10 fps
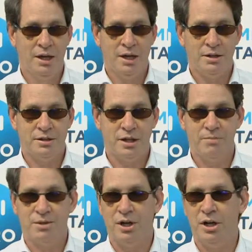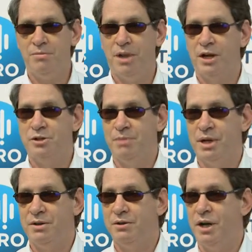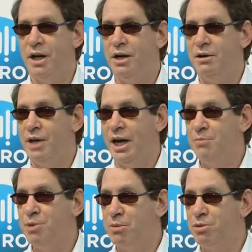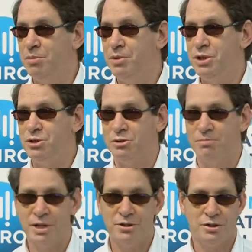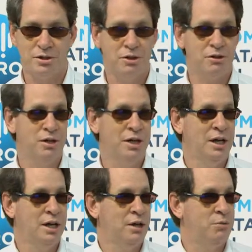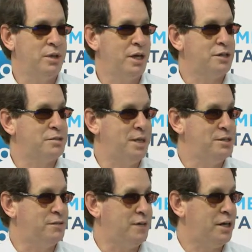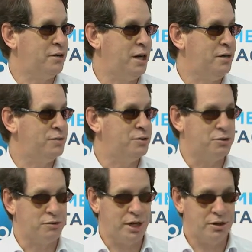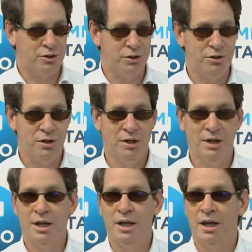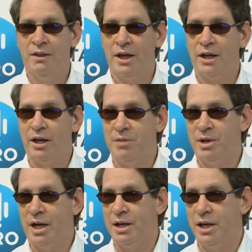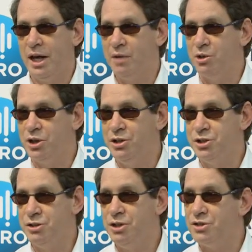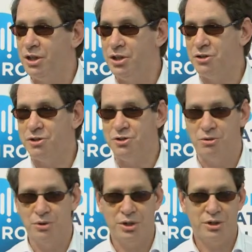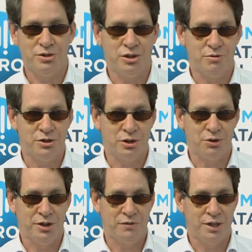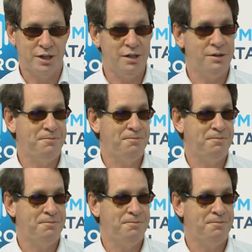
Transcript: At the same time, large outback properties could muster stock without expensive aircraft or ground crew. They can eliminate animal injuries and injuries to workers that result every year.